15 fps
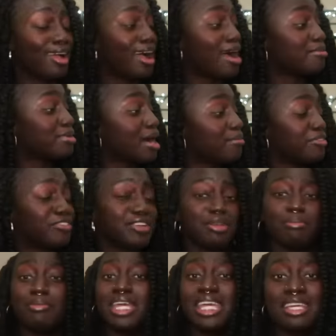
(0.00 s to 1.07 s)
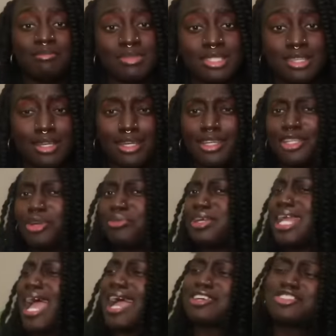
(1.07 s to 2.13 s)
I'm coming for your memes, your
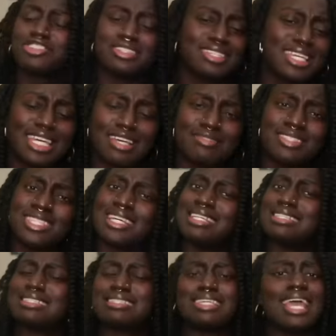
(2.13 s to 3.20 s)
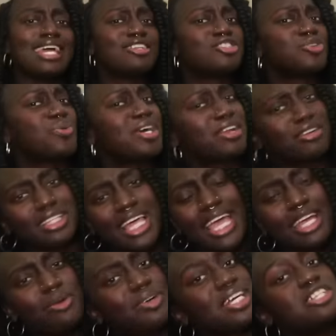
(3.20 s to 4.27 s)
reaction gifs, stan Twitter
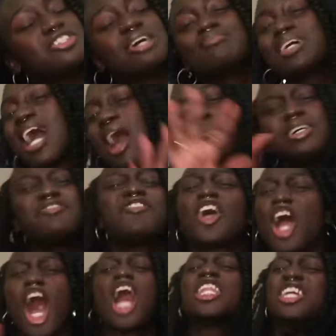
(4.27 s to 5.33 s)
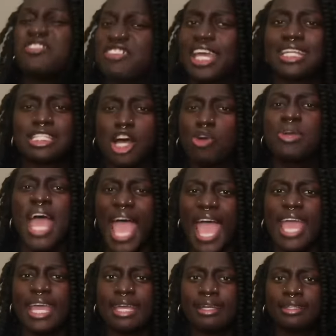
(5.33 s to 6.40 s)
language, I'm coming for all of it,
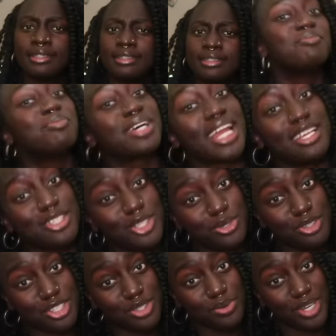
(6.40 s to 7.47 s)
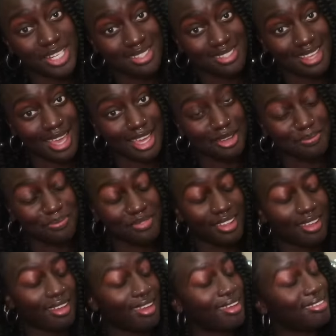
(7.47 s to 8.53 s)
okay? But I do just wanna say
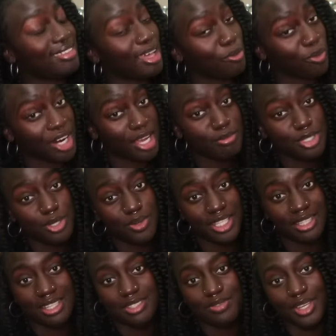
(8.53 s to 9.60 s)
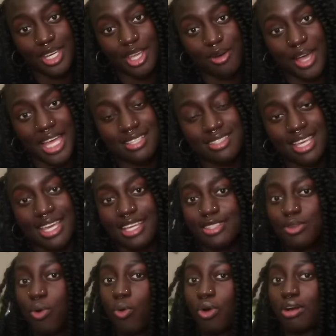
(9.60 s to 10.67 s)
that when I'm doing these video
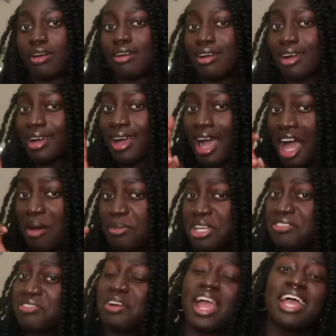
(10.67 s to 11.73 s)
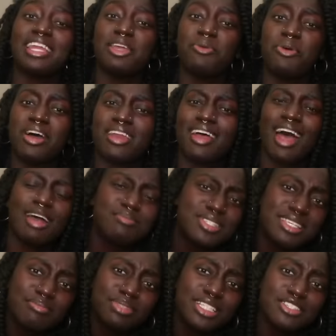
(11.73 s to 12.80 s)
essays or coming for anyone, I'm
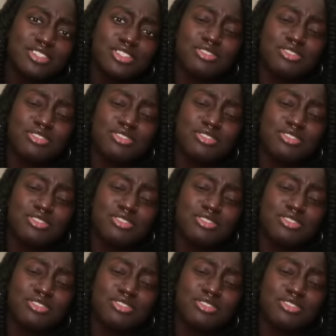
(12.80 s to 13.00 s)
simply just